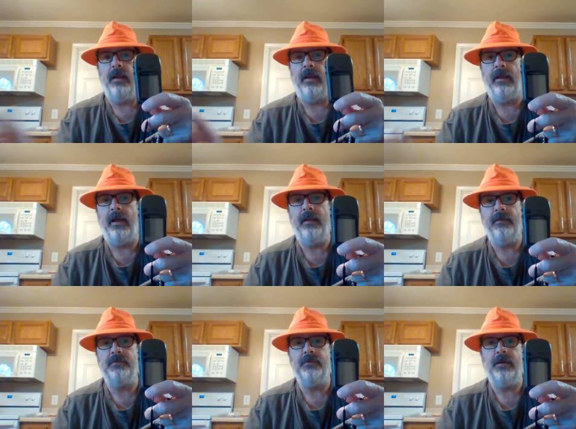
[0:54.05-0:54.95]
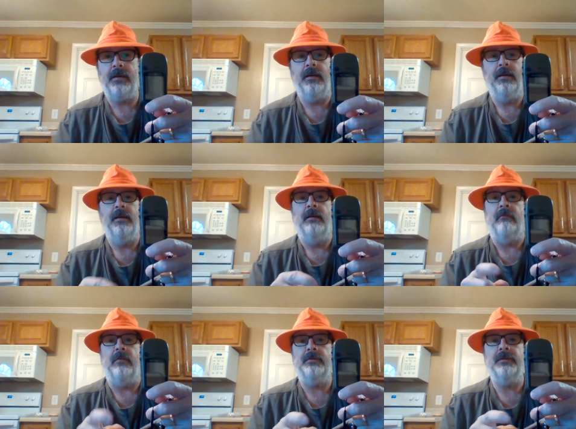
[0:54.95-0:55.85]
I get out of the truck,
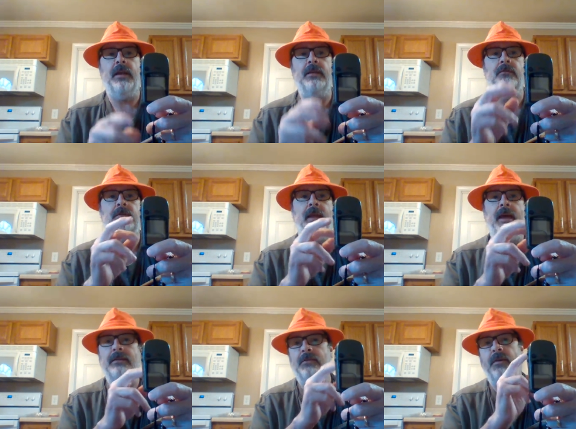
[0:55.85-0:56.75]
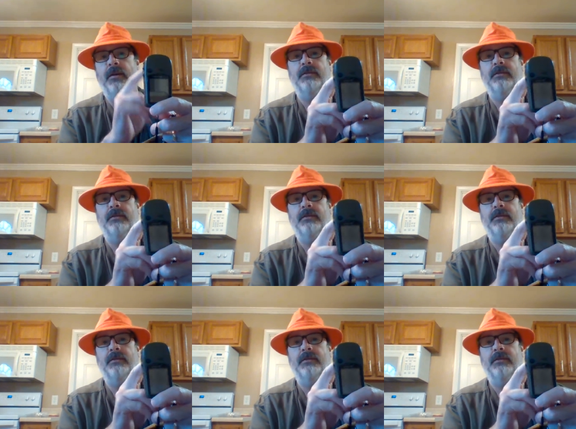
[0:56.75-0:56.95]
first thing I do is tag the truck as a